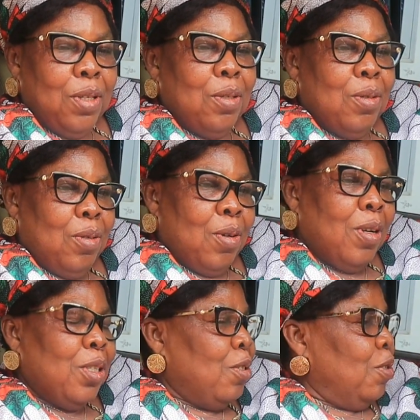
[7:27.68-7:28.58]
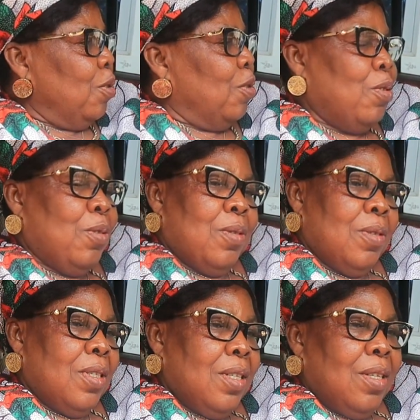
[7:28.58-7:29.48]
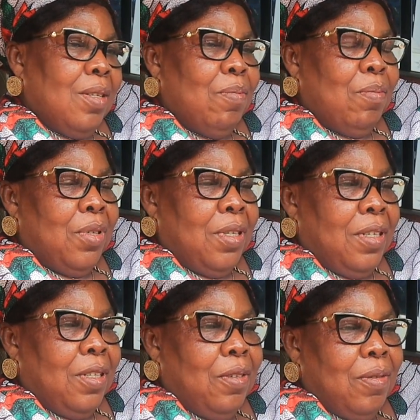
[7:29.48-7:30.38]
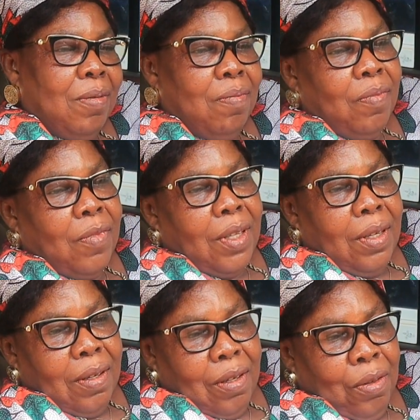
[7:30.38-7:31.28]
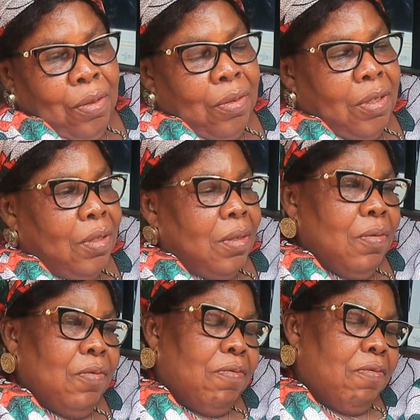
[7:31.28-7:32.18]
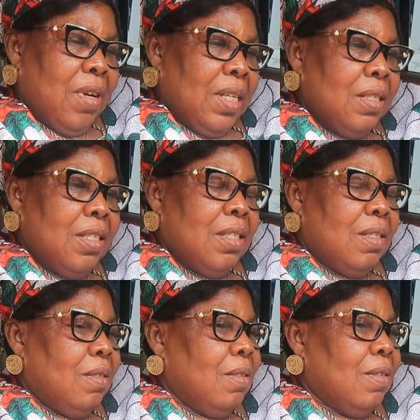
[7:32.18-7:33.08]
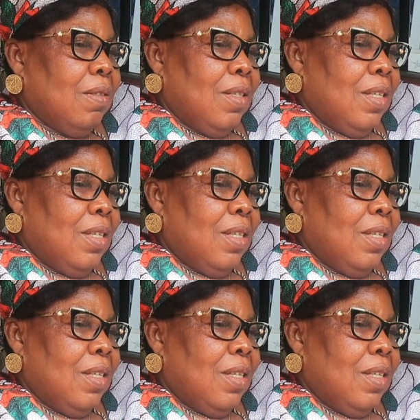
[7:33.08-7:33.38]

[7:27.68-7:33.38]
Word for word: want you to continue to be good friends.